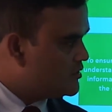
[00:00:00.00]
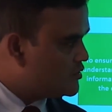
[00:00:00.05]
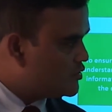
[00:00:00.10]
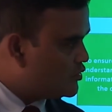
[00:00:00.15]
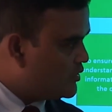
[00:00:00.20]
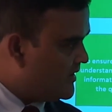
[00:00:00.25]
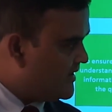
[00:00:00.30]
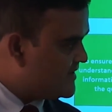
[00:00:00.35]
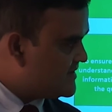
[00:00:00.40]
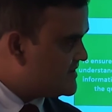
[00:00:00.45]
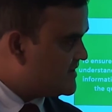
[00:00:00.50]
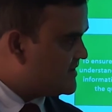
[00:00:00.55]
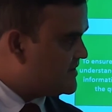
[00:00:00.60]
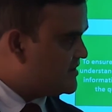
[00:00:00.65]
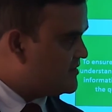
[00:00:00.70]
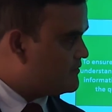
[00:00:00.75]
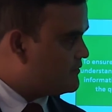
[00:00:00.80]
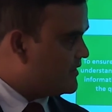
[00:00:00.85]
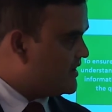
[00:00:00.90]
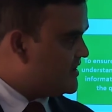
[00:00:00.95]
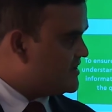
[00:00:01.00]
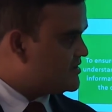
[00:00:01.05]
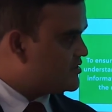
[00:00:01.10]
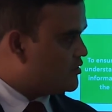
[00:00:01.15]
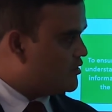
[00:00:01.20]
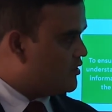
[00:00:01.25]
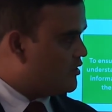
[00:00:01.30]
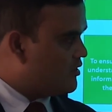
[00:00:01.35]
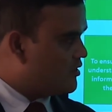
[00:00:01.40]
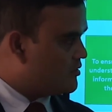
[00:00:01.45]
to answer in
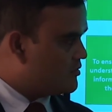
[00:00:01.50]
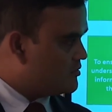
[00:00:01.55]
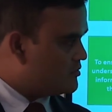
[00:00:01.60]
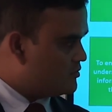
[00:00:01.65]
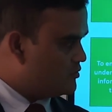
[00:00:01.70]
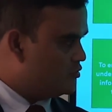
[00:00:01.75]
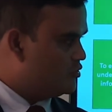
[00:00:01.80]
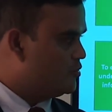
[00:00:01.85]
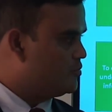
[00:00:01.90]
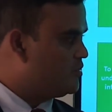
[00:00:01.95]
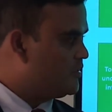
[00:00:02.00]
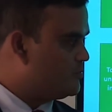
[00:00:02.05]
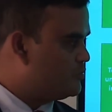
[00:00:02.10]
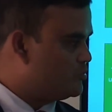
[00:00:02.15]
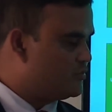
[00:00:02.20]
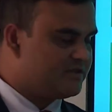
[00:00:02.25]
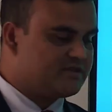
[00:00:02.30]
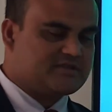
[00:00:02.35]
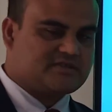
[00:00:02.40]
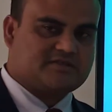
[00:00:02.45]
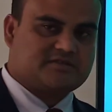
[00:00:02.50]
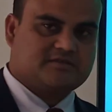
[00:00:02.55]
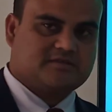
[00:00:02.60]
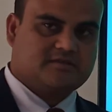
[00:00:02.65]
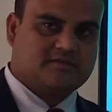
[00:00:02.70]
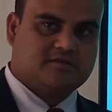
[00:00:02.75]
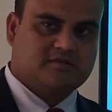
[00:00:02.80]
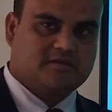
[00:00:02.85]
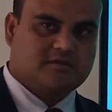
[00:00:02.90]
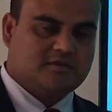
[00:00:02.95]
phrase or group of
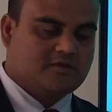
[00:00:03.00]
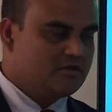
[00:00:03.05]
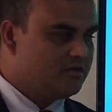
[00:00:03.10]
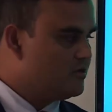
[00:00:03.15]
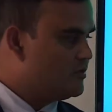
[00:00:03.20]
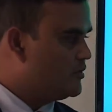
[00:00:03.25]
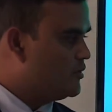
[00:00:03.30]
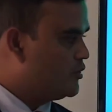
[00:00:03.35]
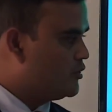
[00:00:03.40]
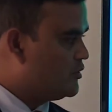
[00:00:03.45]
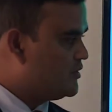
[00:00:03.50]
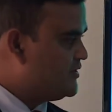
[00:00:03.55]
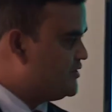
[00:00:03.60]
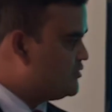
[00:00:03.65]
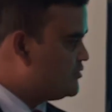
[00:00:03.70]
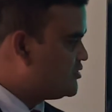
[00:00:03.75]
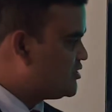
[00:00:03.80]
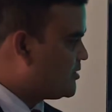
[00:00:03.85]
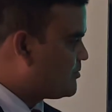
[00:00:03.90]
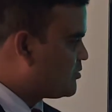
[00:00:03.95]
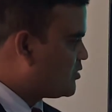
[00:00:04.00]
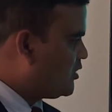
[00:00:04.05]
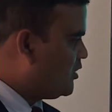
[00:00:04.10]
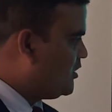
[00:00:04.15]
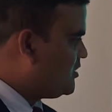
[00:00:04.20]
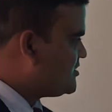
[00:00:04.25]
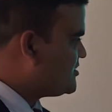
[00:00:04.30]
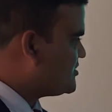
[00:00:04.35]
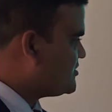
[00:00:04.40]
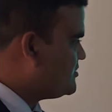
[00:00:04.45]
words, no use of
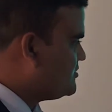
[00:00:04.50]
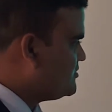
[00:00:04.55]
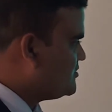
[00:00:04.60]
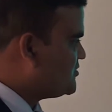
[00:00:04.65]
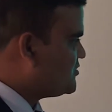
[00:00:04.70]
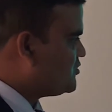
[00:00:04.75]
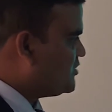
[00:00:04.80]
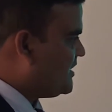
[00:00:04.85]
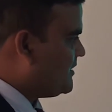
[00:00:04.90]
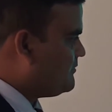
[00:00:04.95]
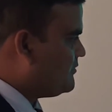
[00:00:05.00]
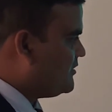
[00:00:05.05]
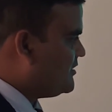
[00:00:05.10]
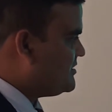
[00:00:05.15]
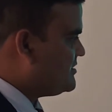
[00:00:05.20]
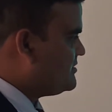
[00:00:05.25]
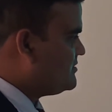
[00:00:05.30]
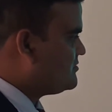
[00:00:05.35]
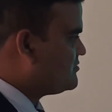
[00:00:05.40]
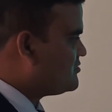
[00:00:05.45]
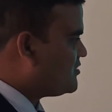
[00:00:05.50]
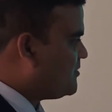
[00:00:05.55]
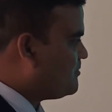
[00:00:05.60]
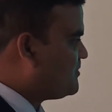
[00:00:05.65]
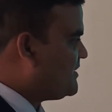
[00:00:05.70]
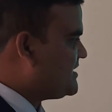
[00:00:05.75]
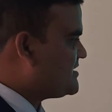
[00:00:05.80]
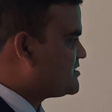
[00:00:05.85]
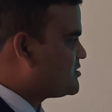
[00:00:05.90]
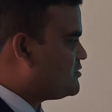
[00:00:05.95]
clause to avoid
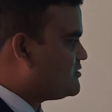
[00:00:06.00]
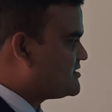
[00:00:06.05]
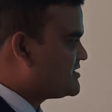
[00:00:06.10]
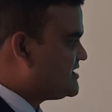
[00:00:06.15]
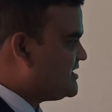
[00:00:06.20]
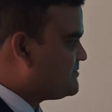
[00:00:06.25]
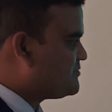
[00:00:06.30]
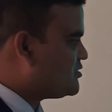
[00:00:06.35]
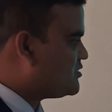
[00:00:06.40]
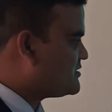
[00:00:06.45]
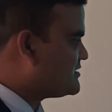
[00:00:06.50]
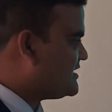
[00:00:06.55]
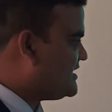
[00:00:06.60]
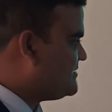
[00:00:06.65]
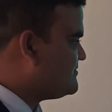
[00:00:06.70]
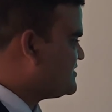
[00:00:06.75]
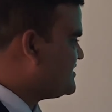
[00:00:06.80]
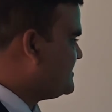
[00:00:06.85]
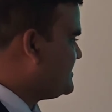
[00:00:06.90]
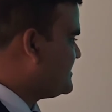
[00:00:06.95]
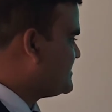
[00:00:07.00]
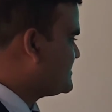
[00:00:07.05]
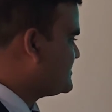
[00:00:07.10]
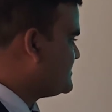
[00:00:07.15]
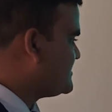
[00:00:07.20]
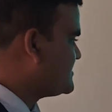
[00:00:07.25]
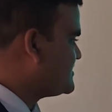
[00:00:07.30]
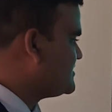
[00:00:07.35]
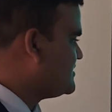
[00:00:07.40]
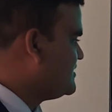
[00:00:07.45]
complex concepts or terms in
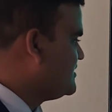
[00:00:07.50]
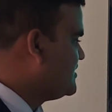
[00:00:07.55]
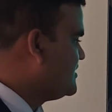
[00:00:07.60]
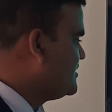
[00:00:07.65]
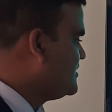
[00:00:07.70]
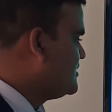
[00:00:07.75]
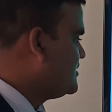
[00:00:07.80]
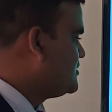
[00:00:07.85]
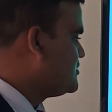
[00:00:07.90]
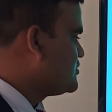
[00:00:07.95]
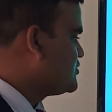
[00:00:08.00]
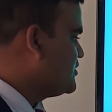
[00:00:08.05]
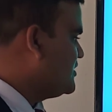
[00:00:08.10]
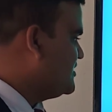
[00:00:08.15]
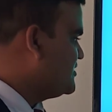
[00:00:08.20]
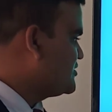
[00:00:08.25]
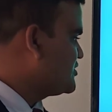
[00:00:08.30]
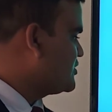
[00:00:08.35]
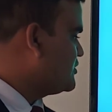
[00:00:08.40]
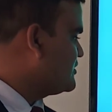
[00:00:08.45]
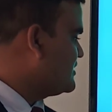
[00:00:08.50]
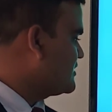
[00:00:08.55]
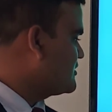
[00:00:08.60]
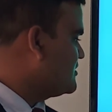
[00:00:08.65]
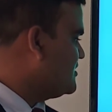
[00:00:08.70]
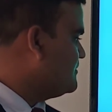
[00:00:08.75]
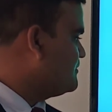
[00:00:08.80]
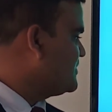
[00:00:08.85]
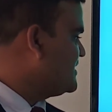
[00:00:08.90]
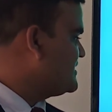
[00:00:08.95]
answers, to ensure a
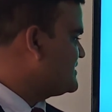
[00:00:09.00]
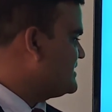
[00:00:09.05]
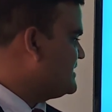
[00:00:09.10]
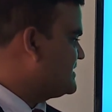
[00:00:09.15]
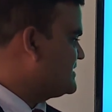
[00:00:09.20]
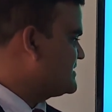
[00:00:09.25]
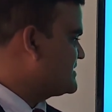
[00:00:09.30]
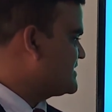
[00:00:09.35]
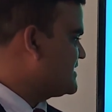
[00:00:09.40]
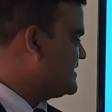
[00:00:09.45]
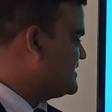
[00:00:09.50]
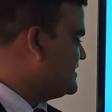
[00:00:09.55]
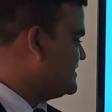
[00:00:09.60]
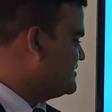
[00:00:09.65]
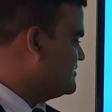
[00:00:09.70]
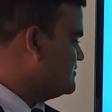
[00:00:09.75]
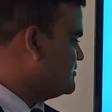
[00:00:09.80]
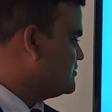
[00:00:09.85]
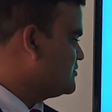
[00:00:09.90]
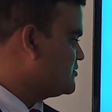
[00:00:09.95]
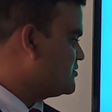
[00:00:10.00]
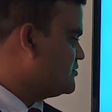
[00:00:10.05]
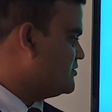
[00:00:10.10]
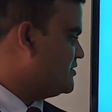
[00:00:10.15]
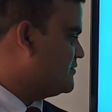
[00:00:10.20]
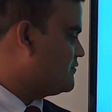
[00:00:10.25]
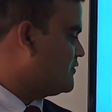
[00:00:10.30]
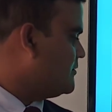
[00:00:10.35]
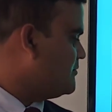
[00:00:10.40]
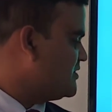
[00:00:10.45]
complete understanding through
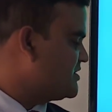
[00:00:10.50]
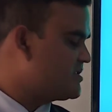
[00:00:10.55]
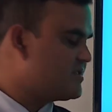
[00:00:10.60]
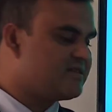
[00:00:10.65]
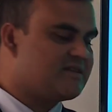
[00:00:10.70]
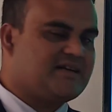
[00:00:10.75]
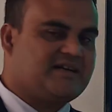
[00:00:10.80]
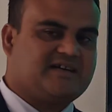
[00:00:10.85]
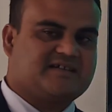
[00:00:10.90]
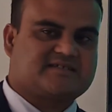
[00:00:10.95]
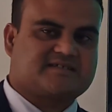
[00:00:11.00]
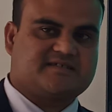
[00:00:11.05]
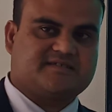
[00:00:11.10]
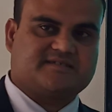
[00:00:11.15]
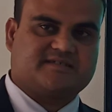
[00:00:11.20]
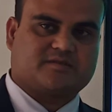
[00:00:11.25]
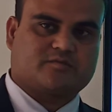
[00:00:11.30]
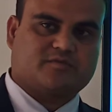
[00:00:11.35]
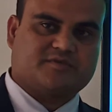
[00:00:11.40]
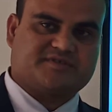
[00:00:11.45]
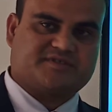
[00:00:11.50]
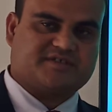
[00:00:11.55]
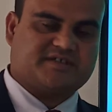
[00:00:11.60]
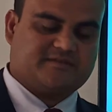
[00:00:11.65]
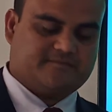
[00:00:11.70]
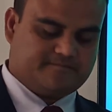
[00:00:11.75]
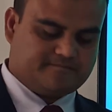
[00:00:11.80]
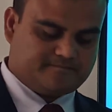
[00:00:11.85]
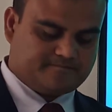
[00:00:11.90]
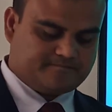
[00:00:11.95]
information asked in the question.